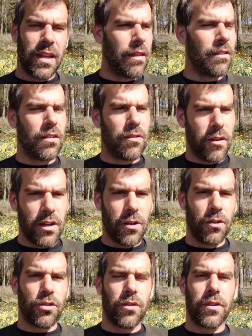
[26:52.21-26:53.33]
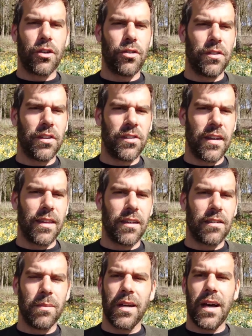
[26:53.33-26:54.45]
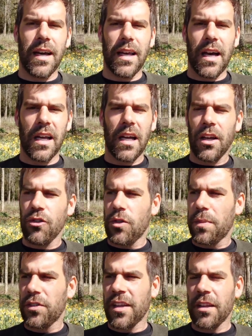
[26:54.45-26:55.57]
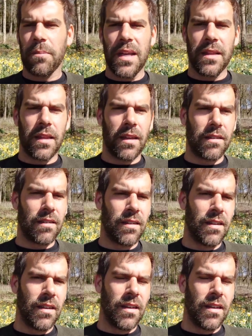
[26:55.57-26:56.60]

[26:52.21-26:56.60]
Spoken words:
Now, this is very controversial to say this, but I 100% mean this.